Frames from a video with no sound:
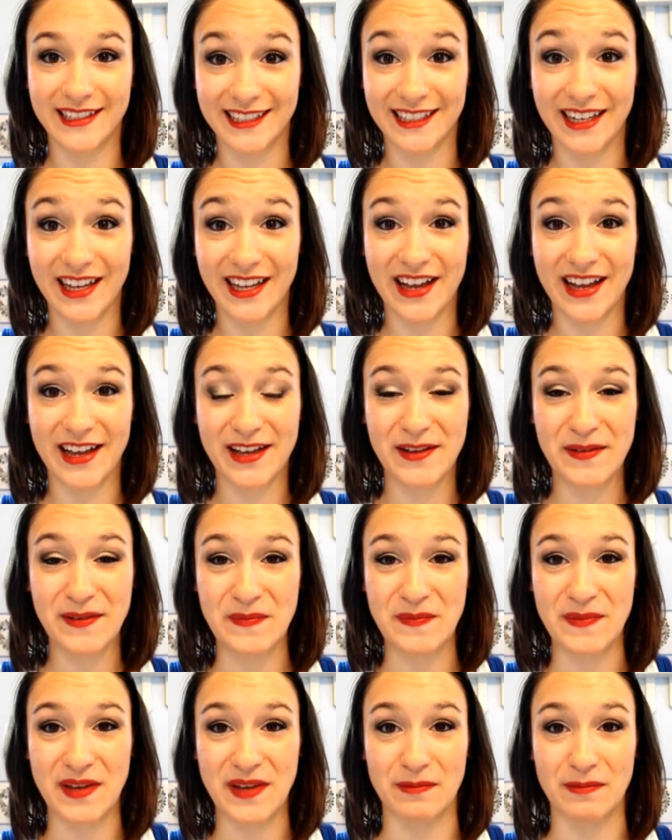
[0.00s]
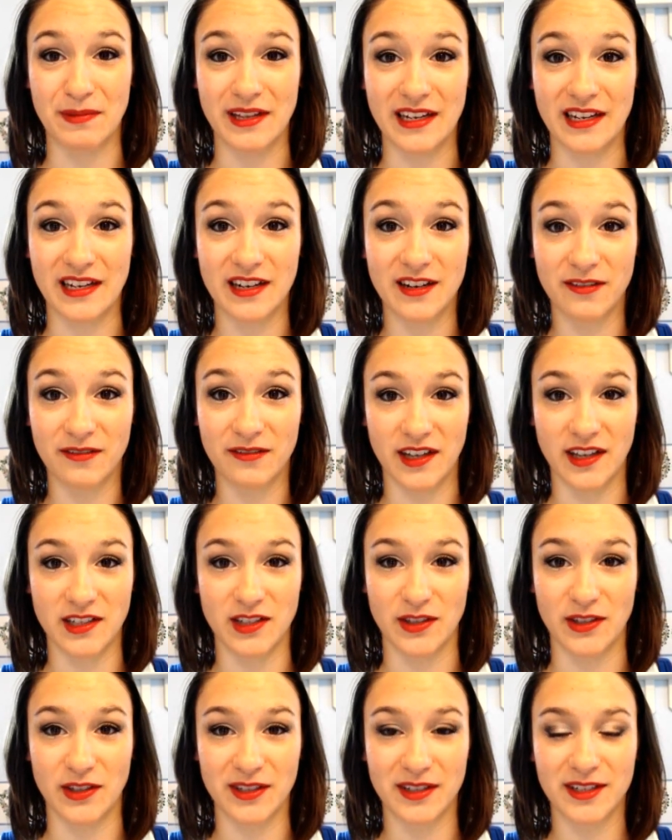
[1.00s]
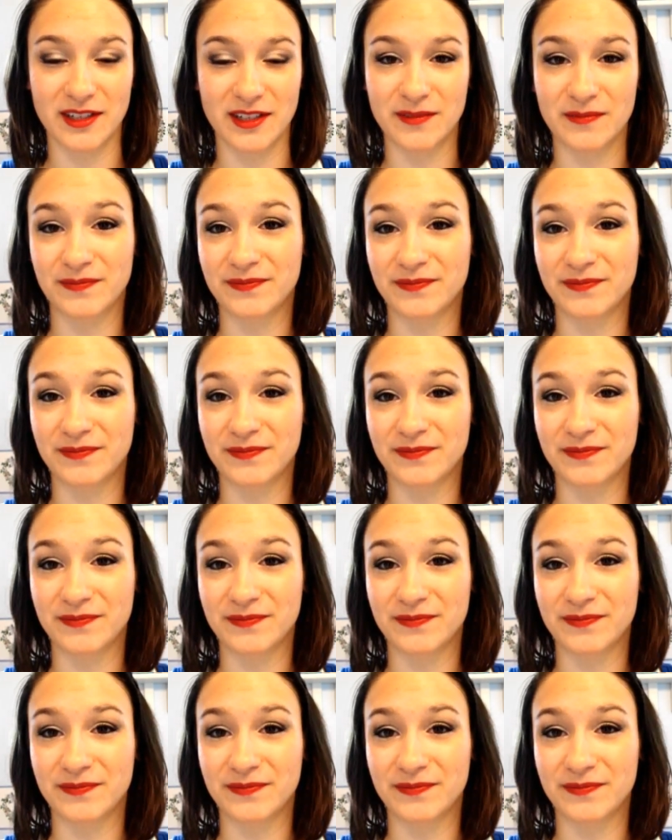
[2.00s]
Ta-da! My completed Feis look.